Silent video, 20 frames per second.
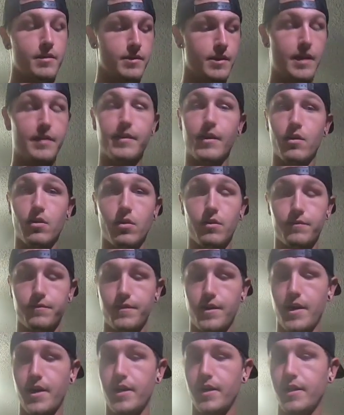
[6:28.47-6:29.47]
that they're all
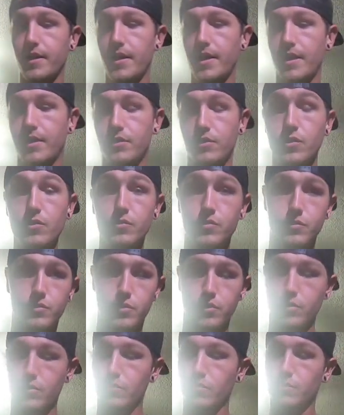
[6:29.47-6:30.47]
fine and used
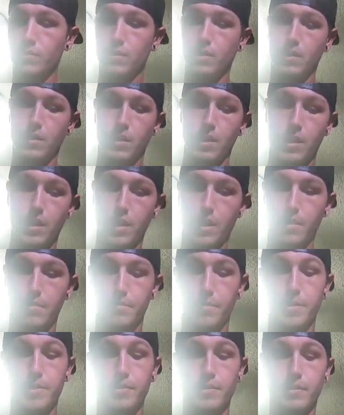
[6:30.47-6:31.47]
to,
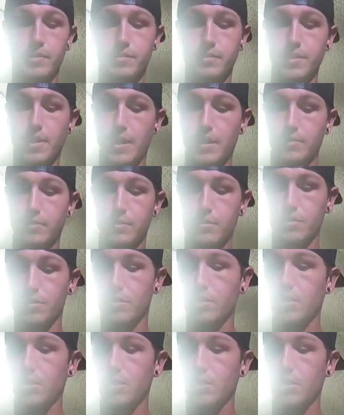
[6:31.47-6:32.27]
but your snakes in your